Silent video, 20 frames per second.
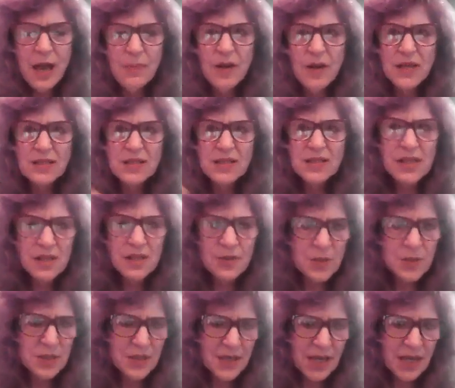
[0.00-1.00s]
But
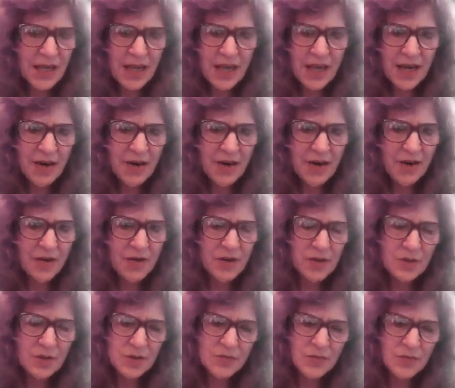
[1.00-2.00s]
Skills to Care
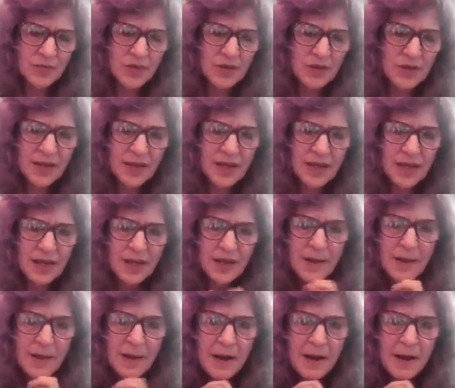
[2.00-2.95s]
is really